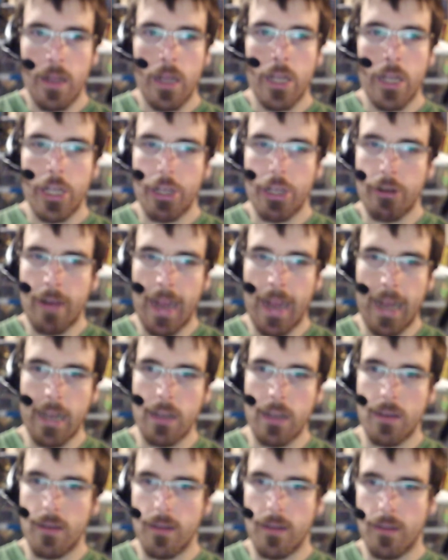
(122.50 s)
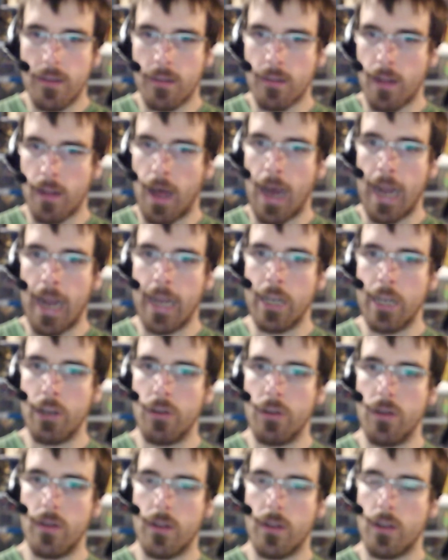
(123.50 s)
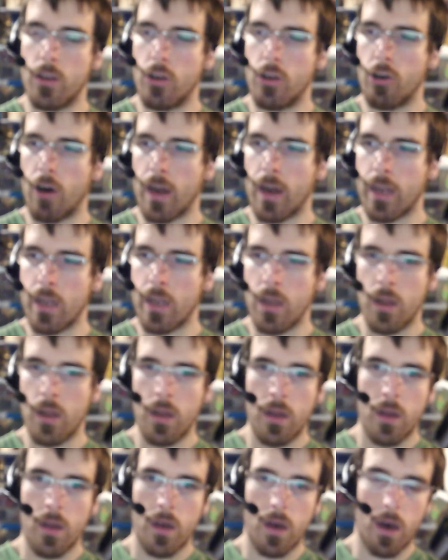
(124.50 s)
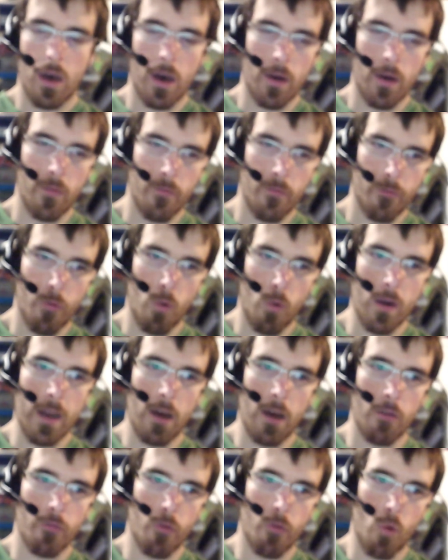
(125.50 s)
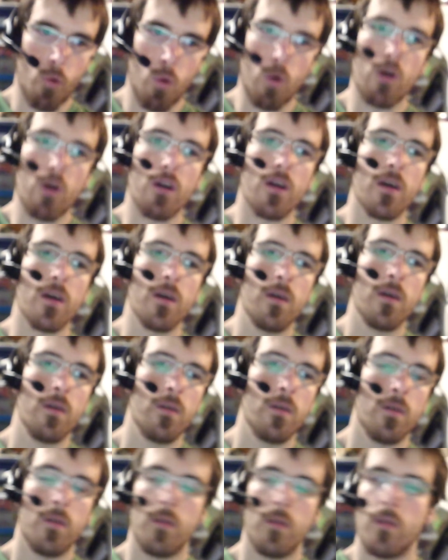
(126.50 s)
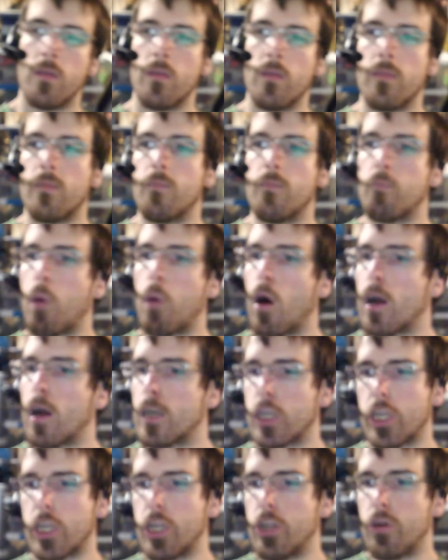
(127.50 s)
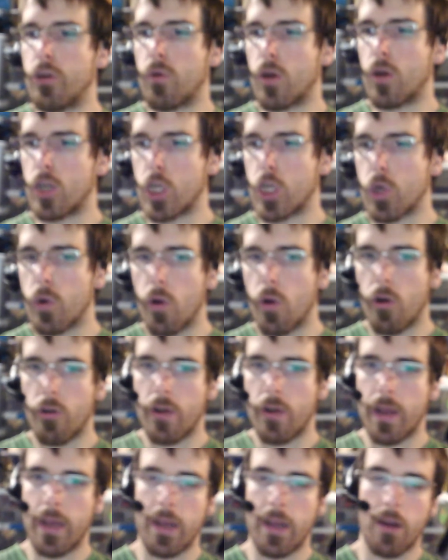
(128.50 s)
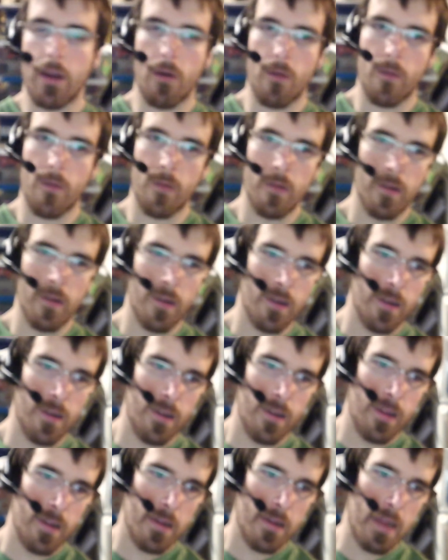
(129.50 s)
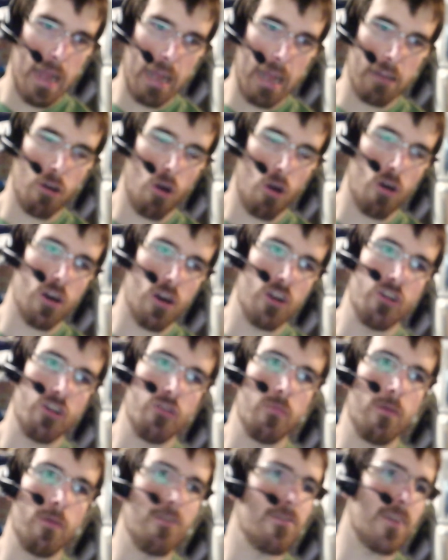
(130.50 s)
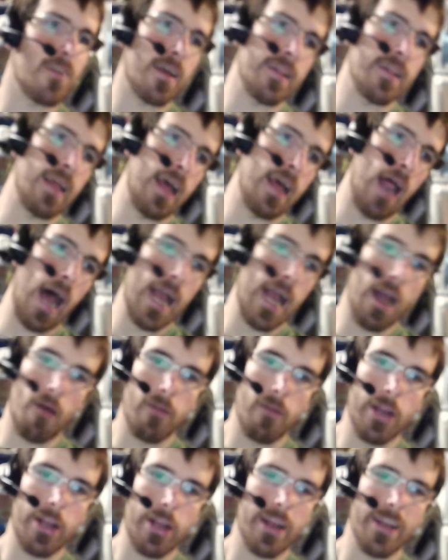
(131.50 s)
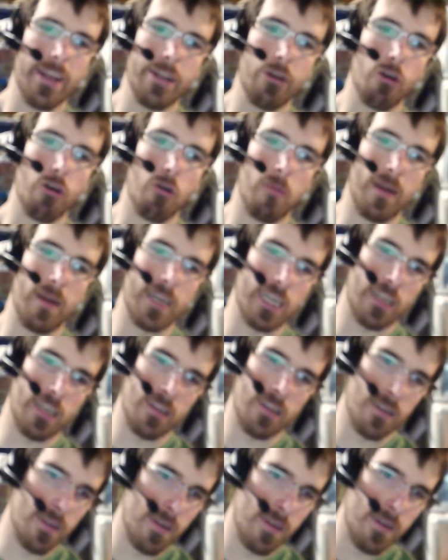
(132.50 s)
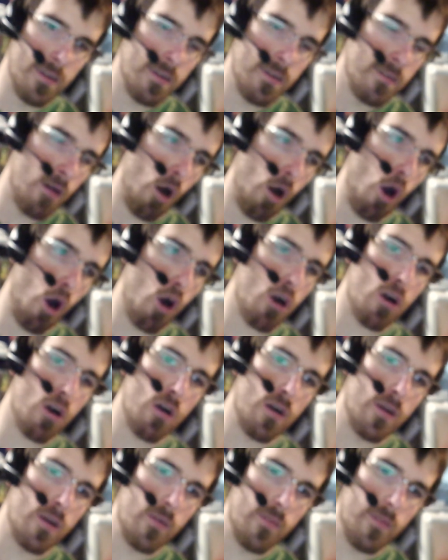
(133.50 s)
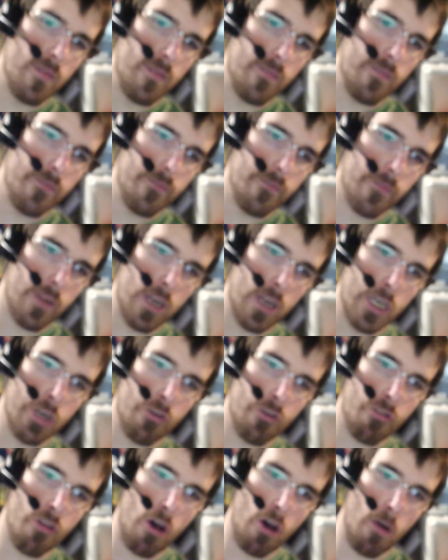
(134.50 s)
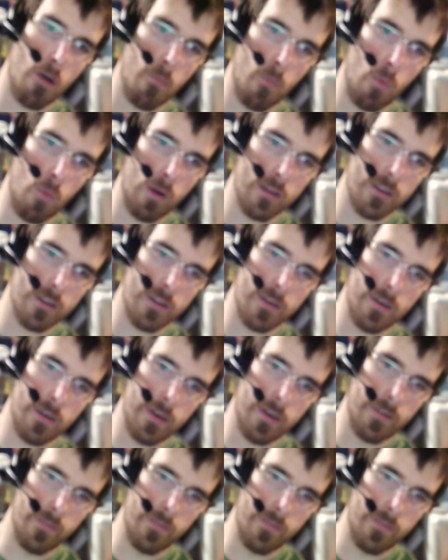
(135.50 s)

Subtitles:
You can't slide to do like forward down forward, punch to do a Shoryuken, or it's hard to do moves like that. I mean, you can do them. It's just harder because your thumb wants to